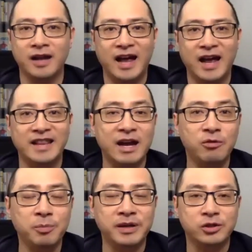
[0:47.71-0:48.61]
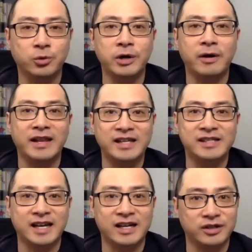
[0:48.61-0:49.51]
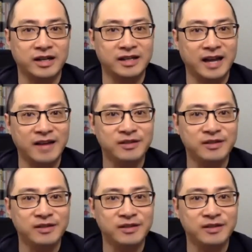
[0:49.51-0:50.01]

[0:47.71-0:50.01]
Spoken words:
And there will be a Q&A session at the end.